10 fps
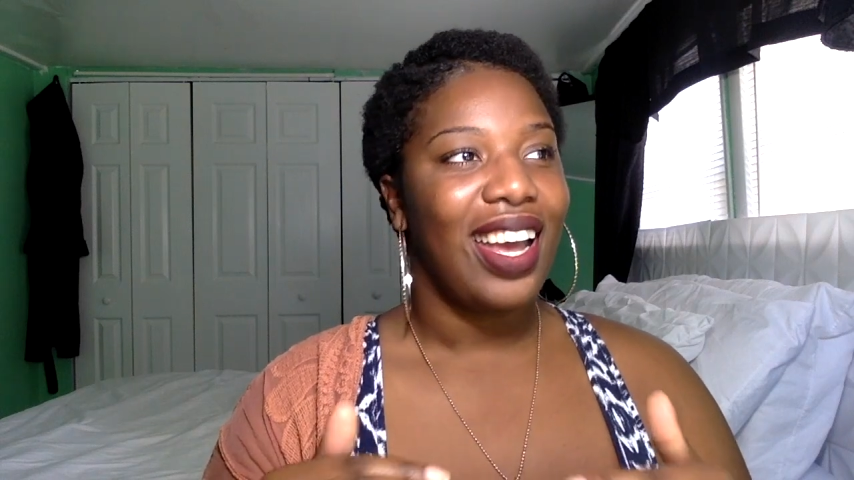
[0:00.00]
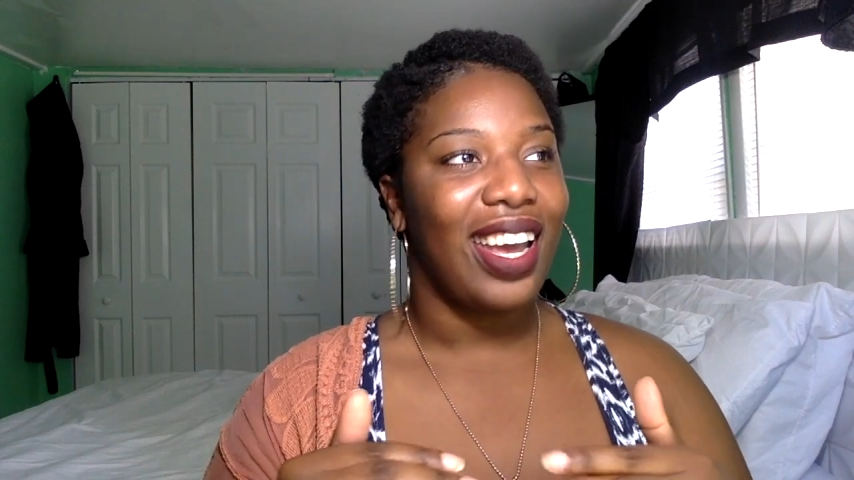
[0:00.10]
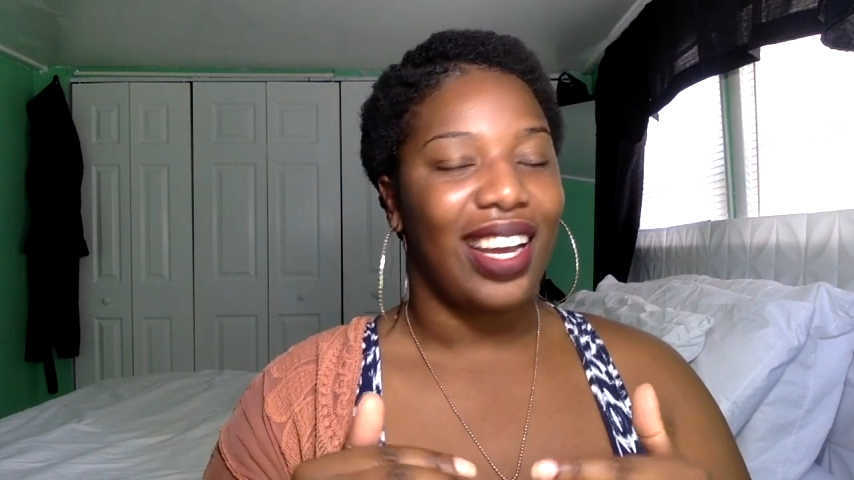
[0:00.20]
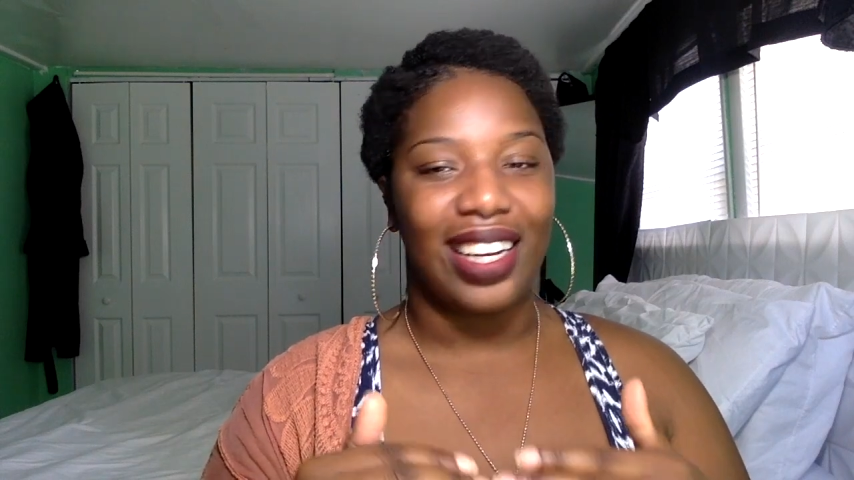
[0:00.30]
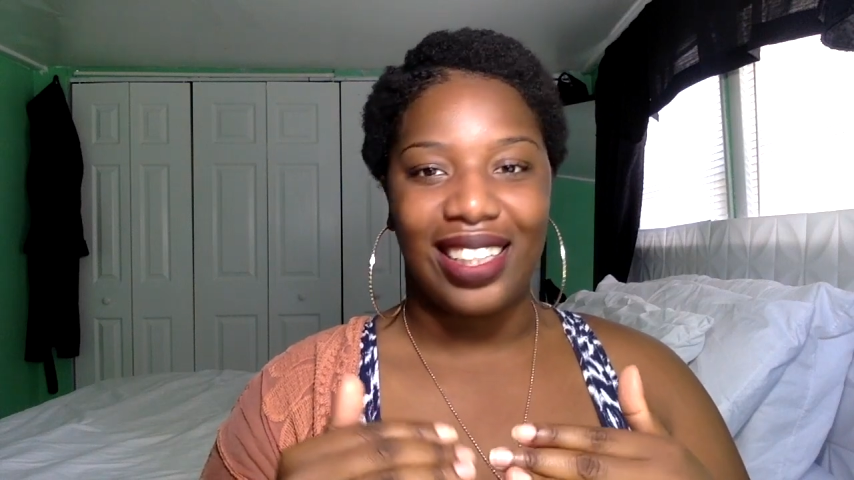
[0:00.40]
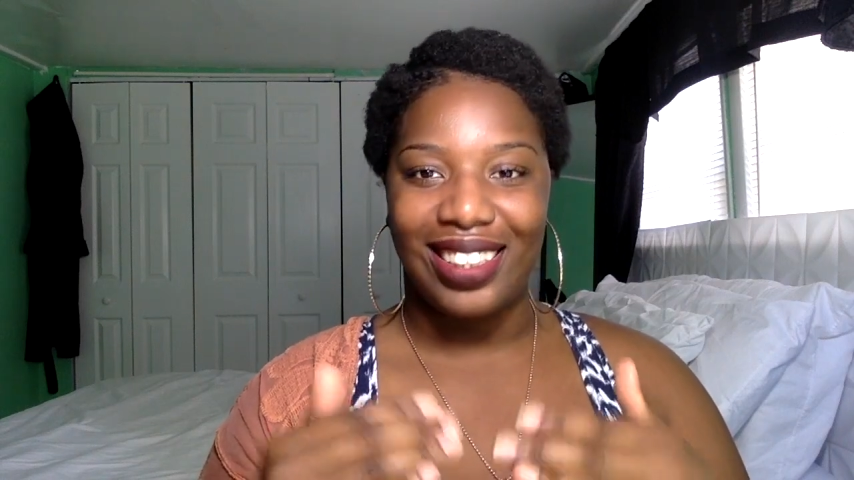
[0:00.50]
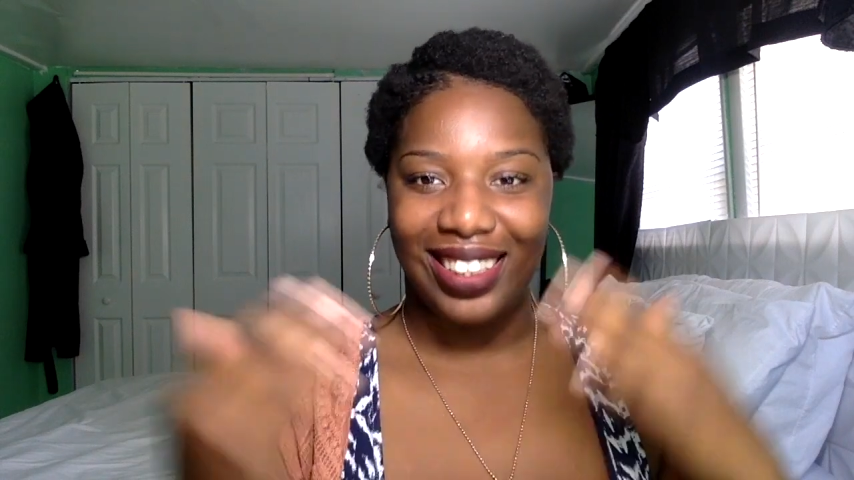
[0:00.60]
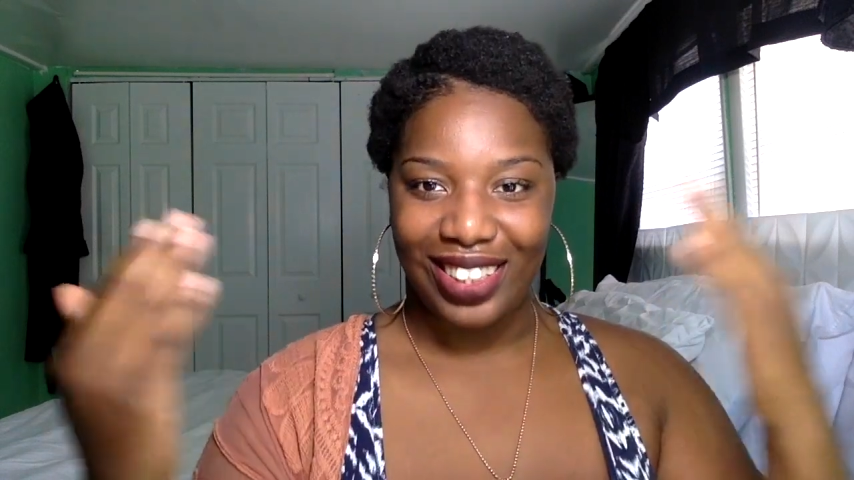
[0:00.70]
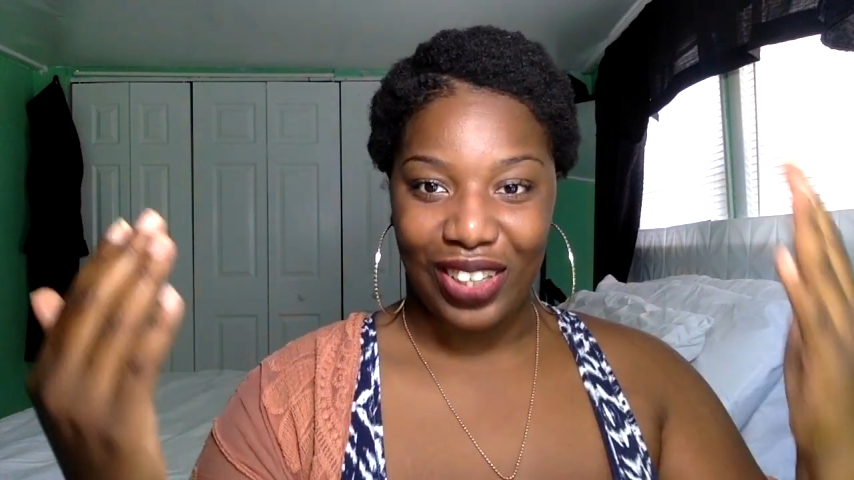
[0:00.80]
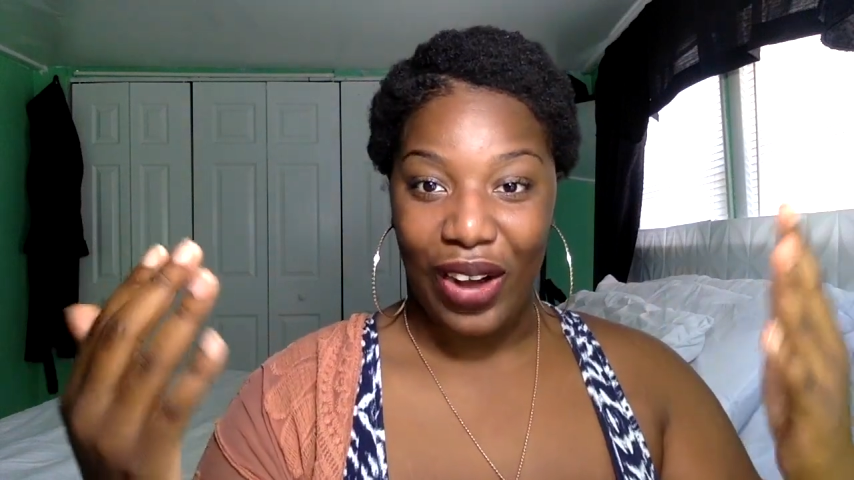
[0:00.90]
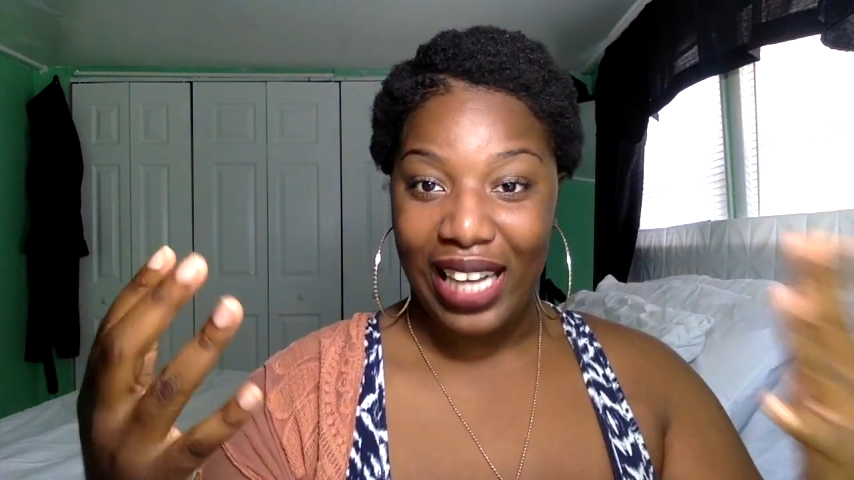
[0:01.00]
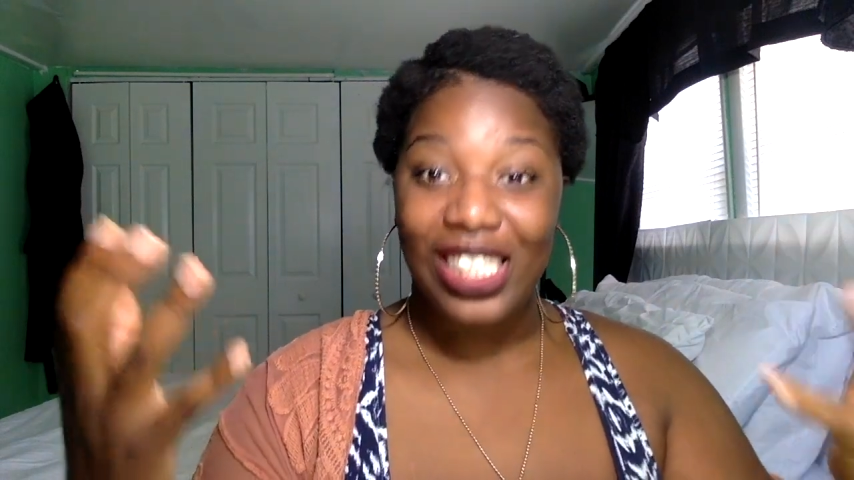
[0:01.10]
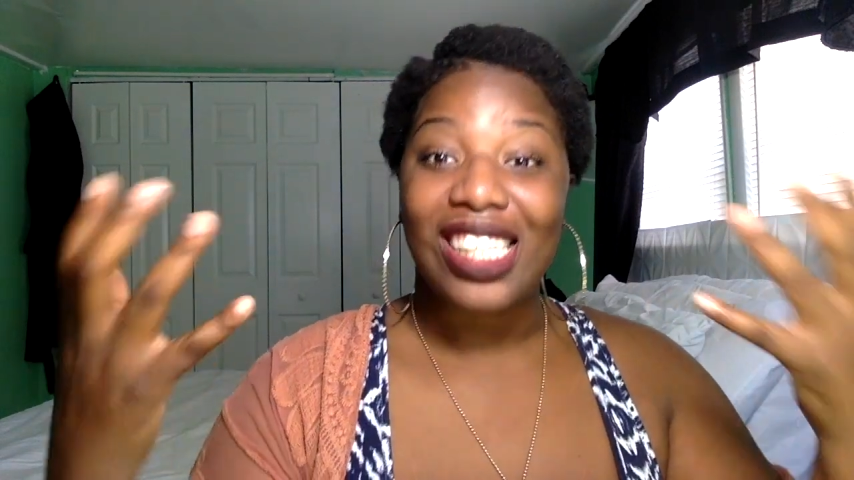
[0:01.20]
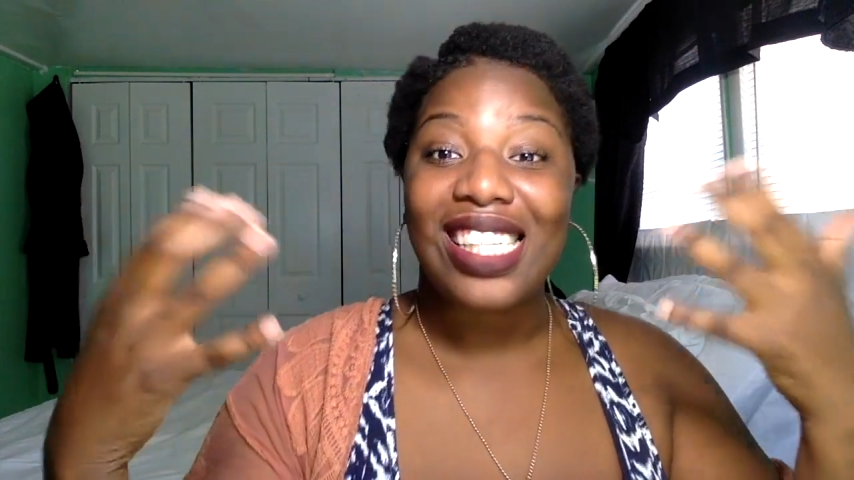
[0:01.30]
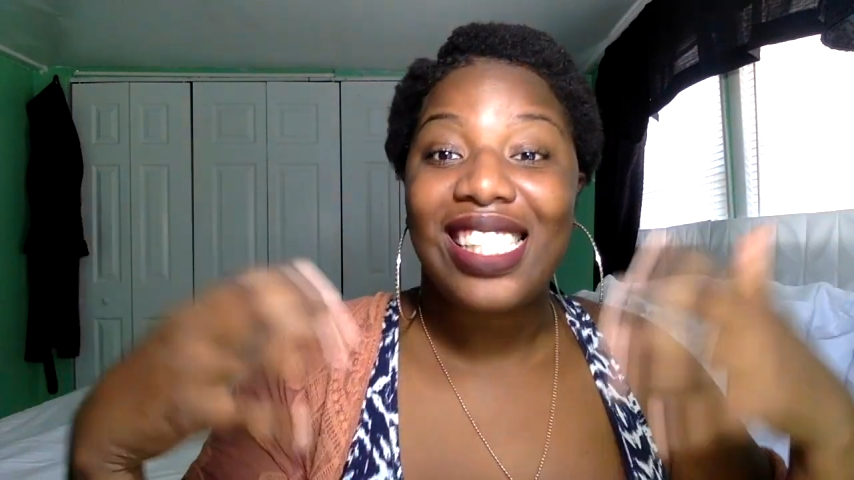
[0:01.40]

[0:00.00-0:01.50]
and, you know, actually